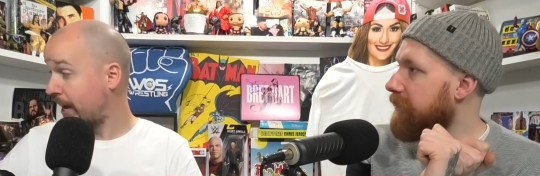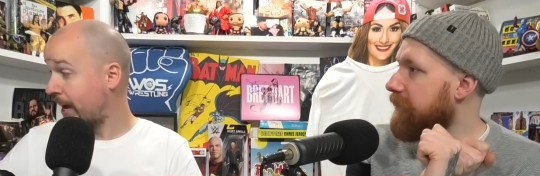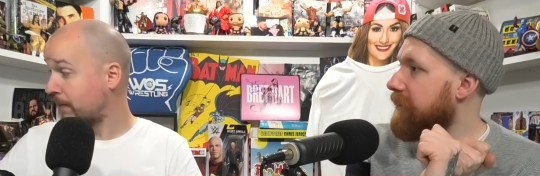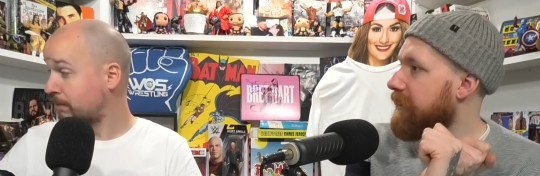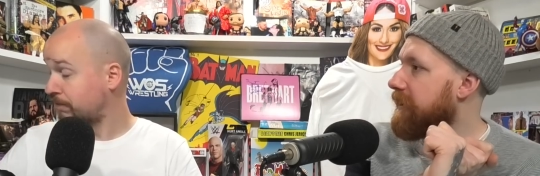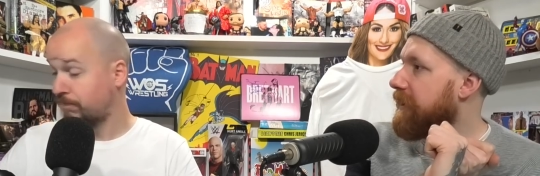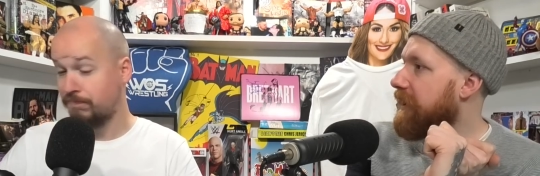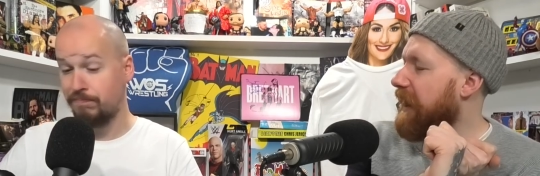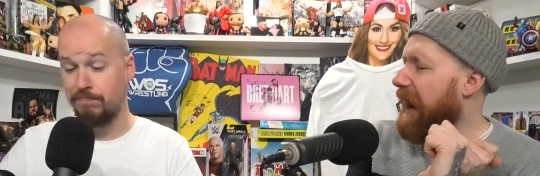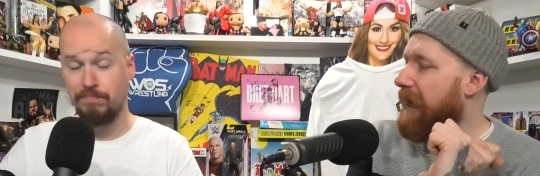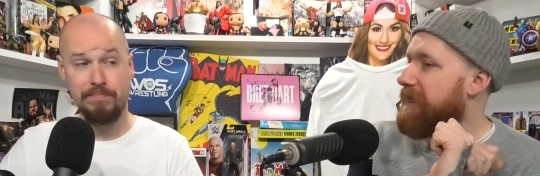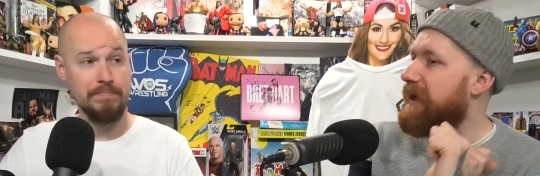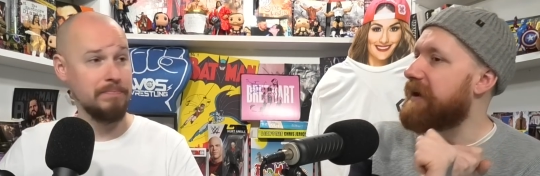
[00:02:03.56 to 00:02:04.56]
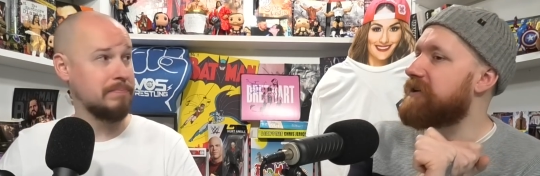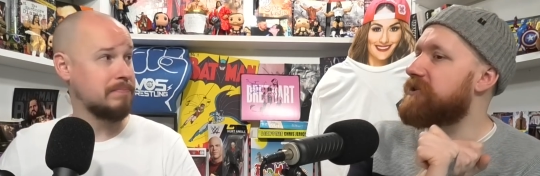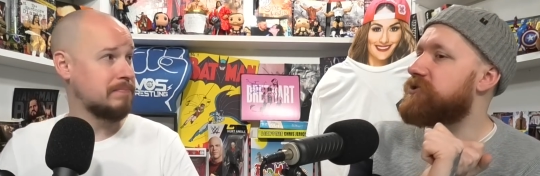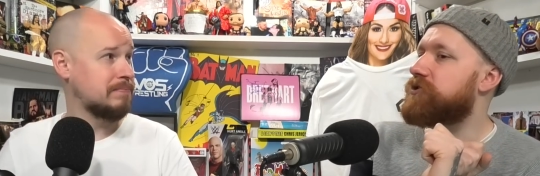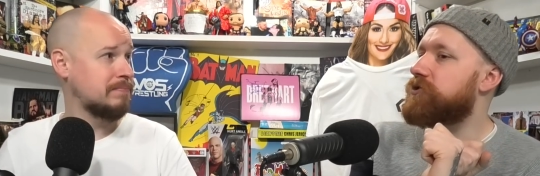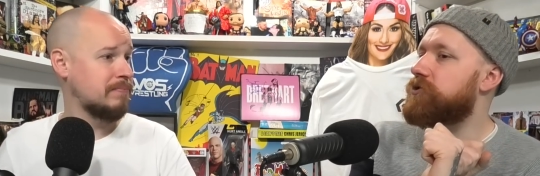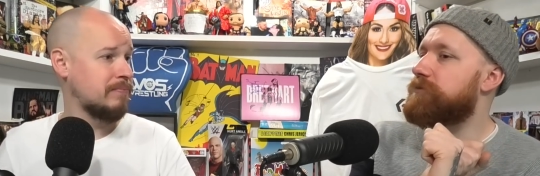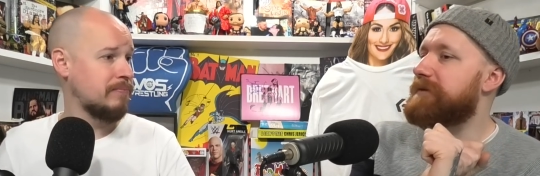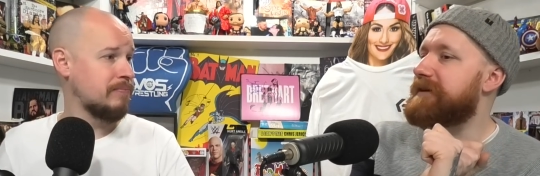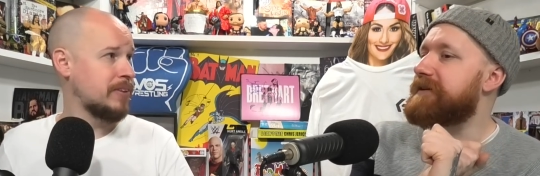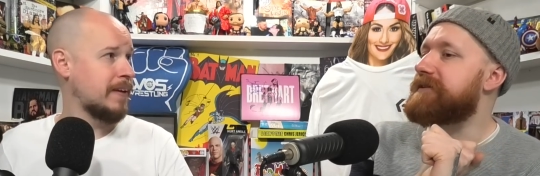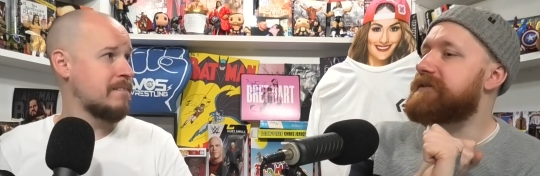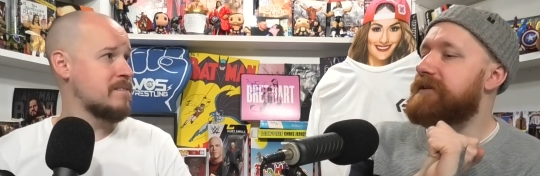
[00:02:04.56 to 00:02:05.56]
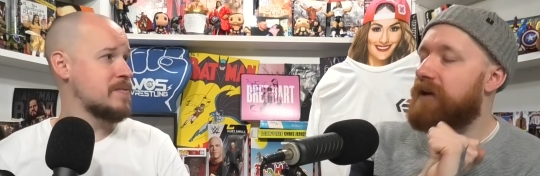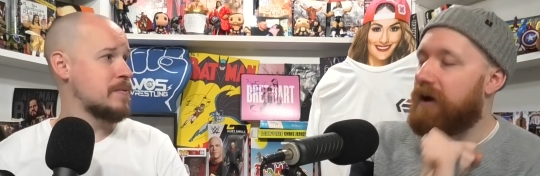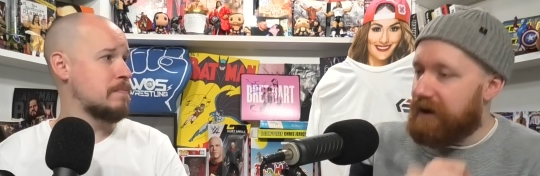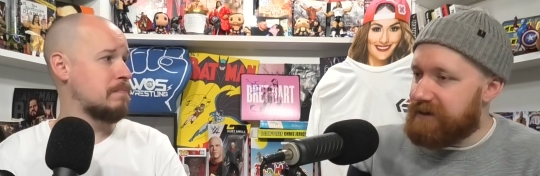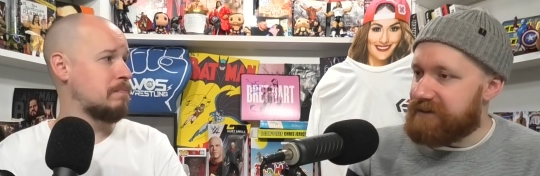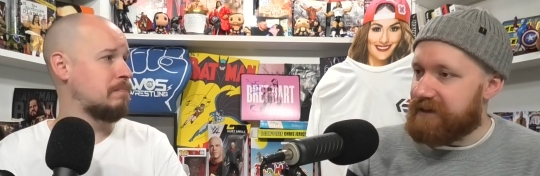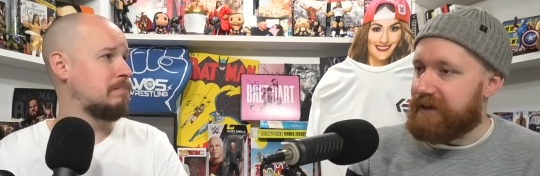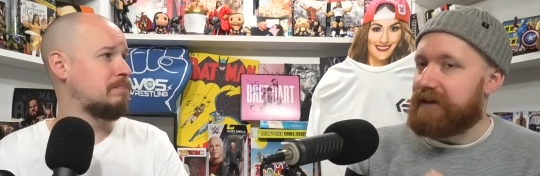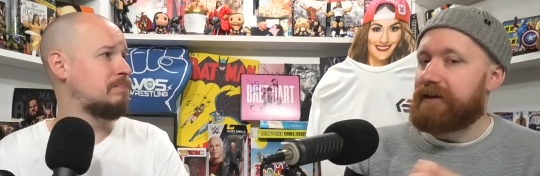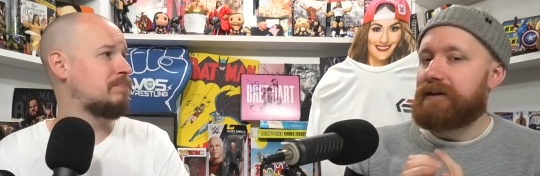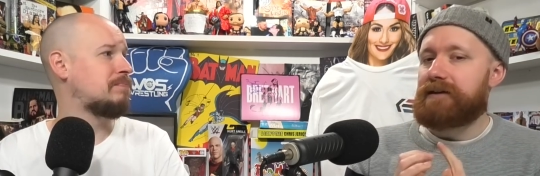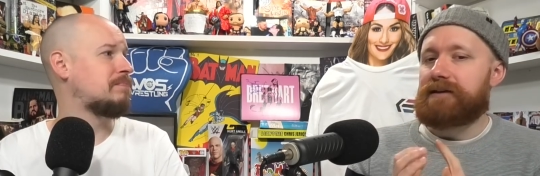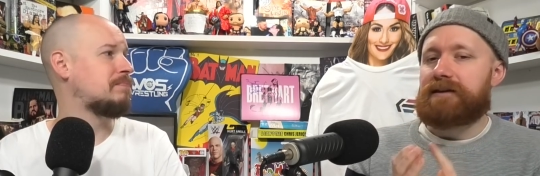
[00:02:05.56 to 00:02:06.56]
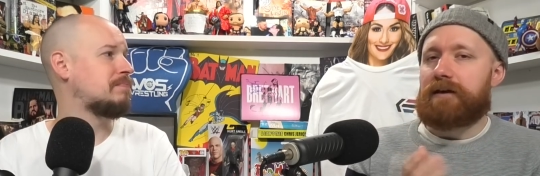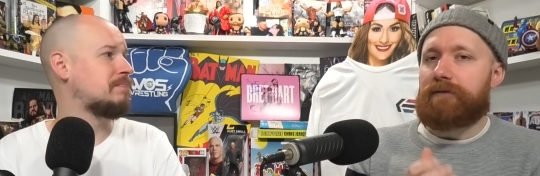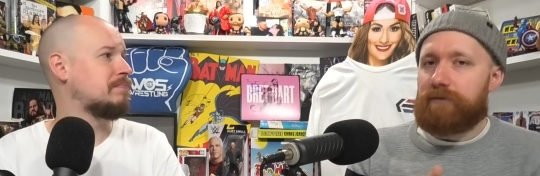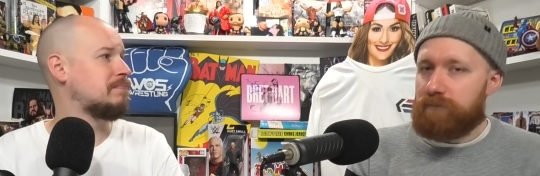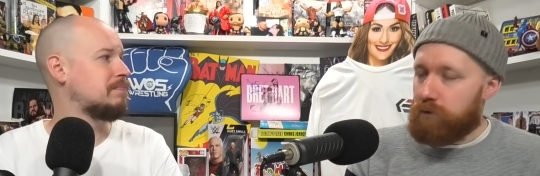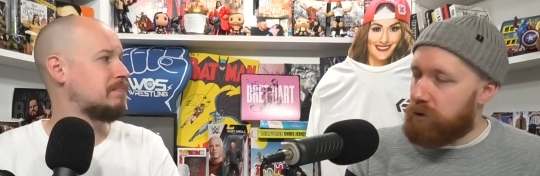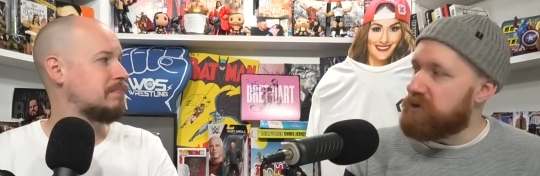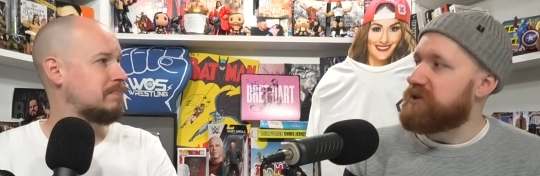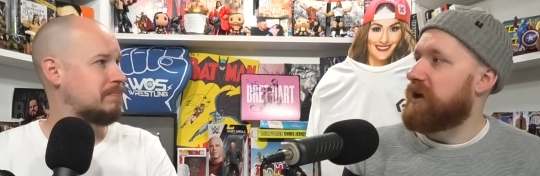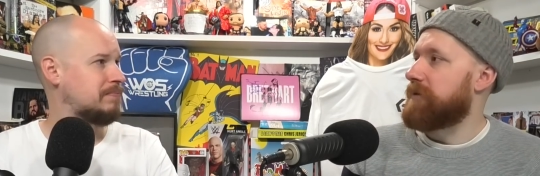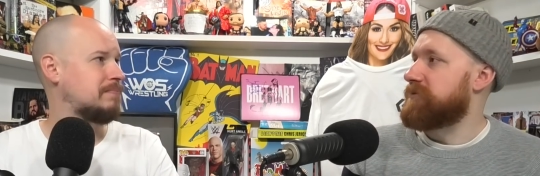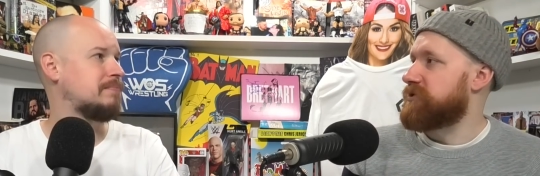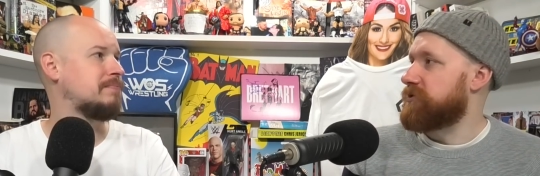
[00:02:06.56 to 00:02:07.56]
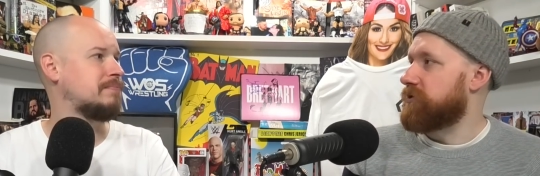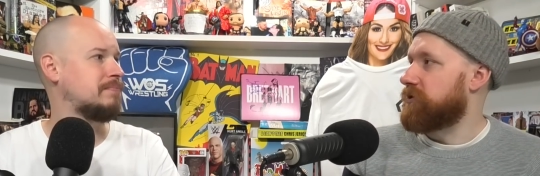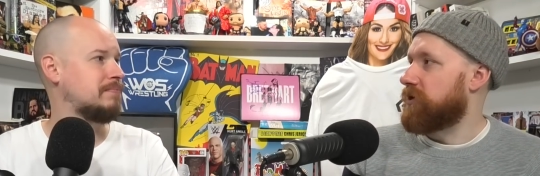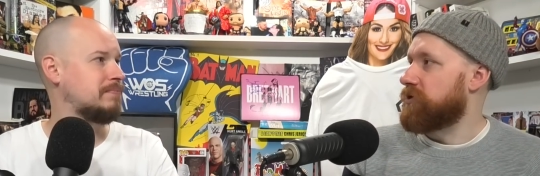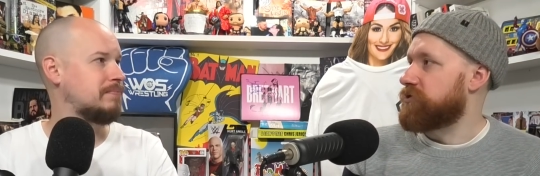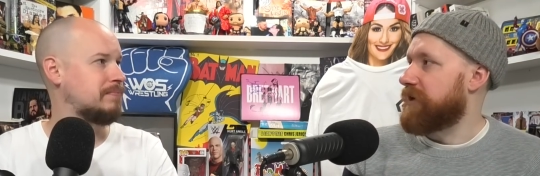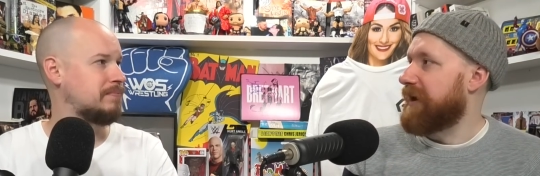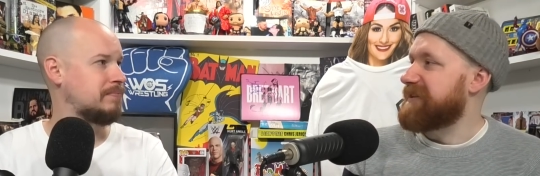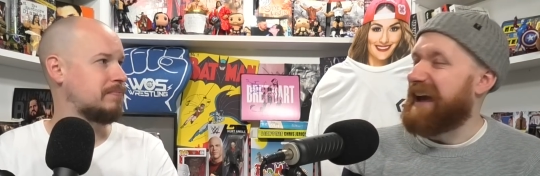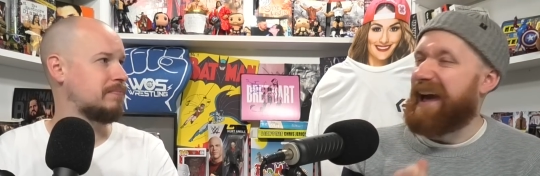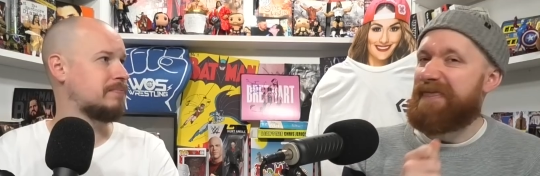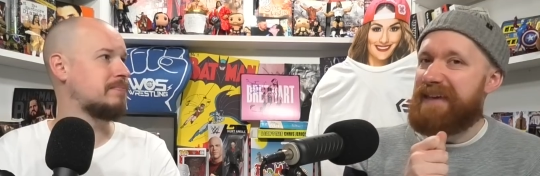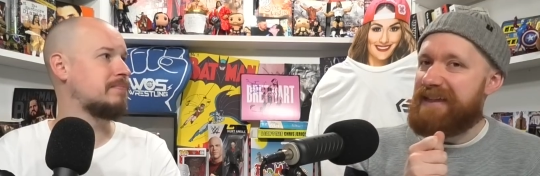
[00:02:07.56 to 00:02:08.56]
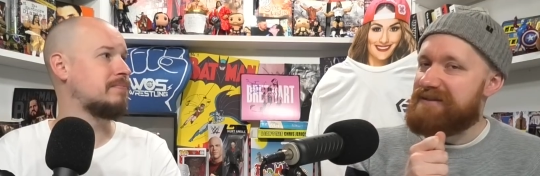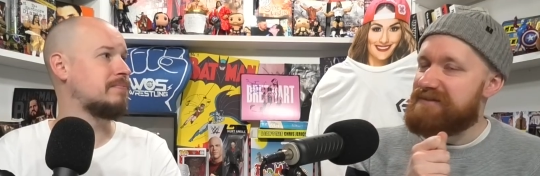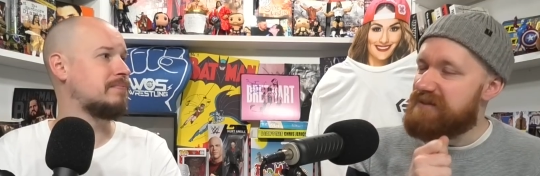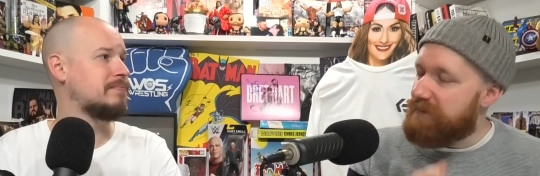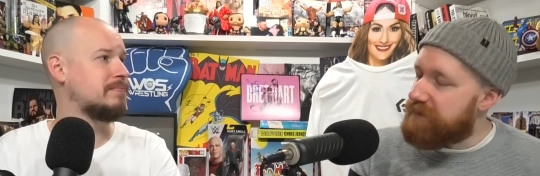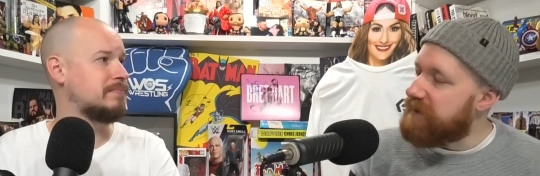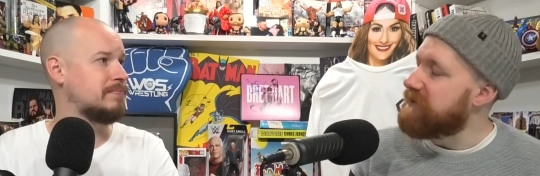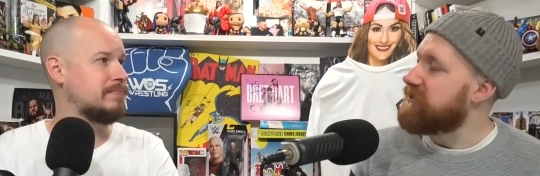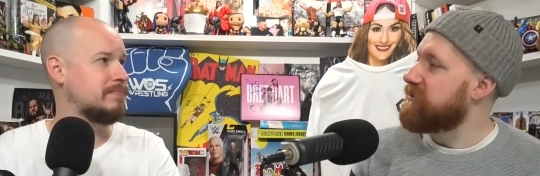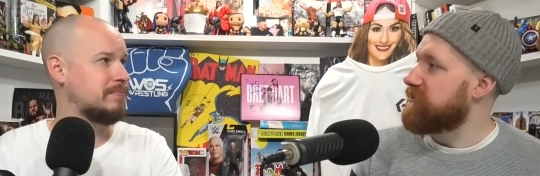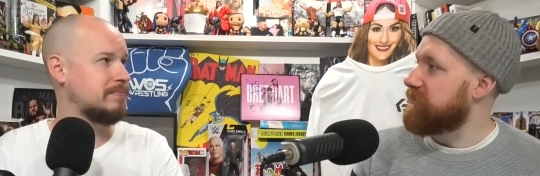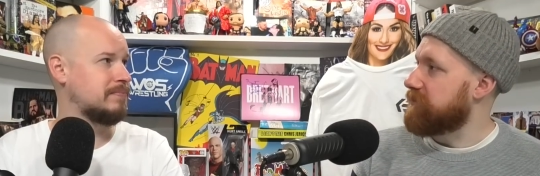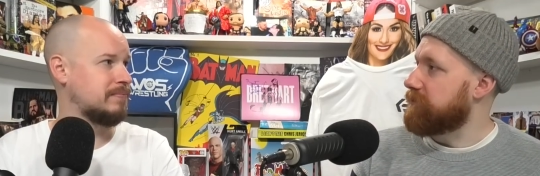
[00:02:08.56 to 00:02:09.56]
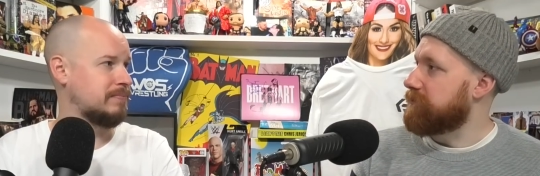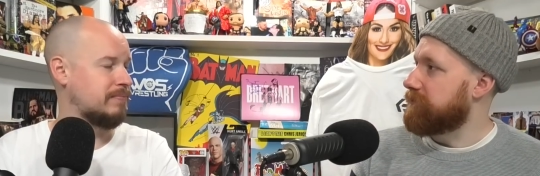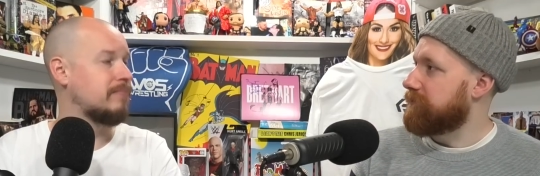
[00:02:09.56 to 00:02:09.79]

Speaker 1: Yeah. And then to be denied it given more time to your contract, and then nothing to do.